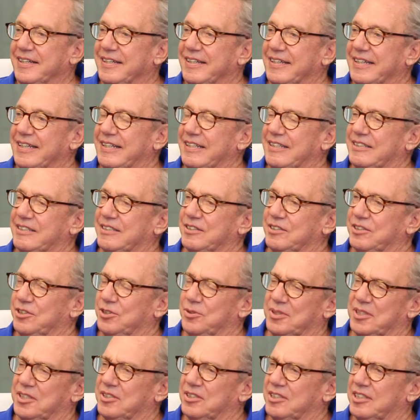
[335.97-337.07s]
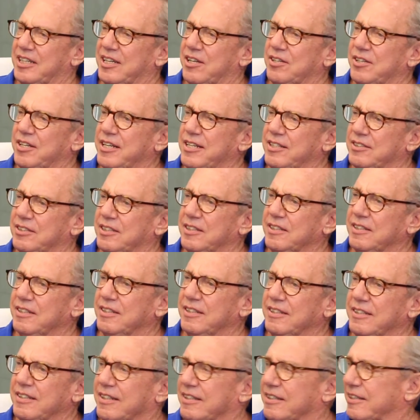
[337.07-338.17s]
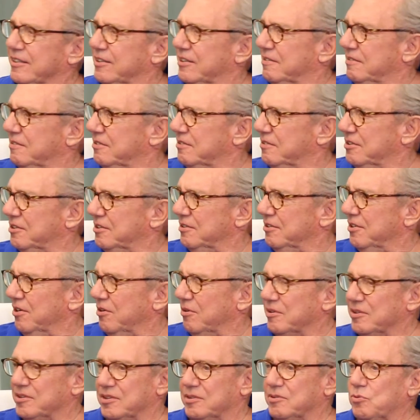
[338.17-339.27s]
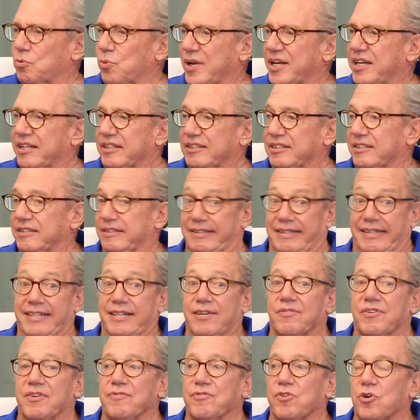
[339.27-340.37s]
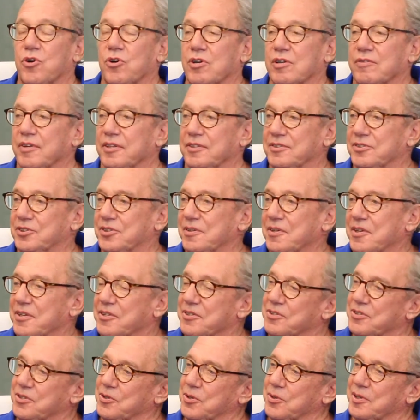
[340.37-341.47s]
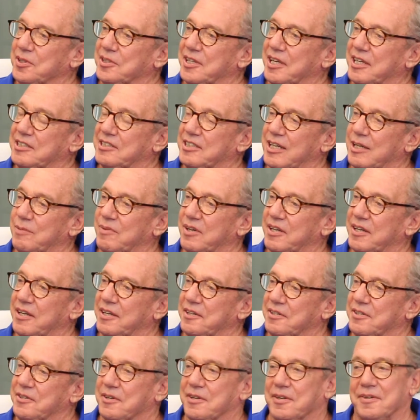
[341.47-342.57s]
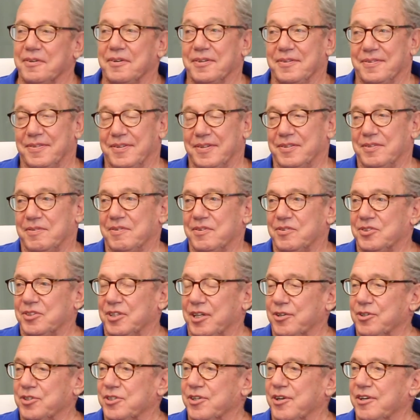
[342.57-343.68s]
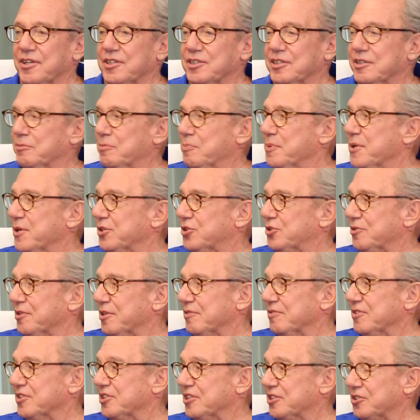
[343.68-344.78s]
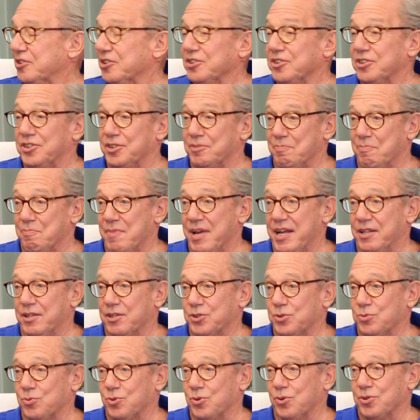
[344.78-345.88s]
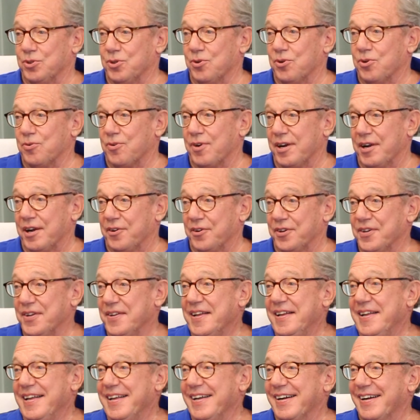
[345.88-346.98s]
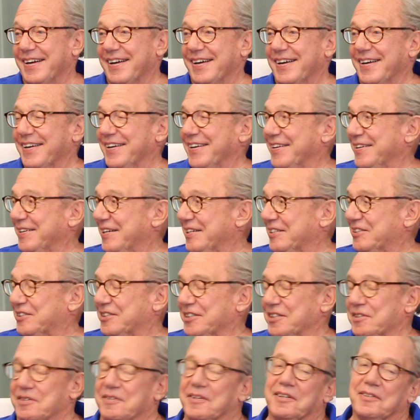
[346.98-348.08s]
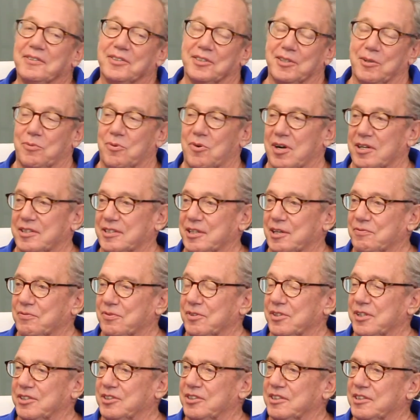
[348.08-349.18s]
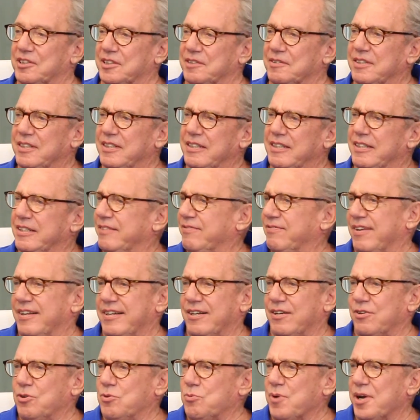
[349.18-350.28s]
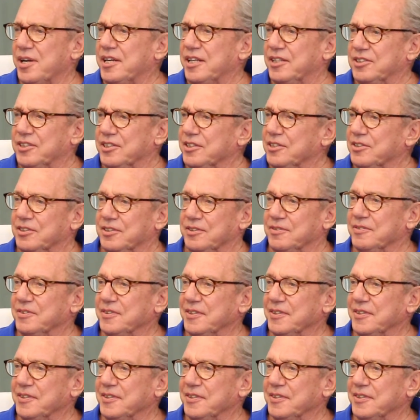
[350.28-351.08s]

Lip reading: and he says, "You know what this town needs?" I said, "No." I said, "Wendy's." I'd never even heard of it. So at that time, I had secretaries and administrative assistants to make this world go around. I said, as I walked out for lunch, I said, "Find out who Wendy's is and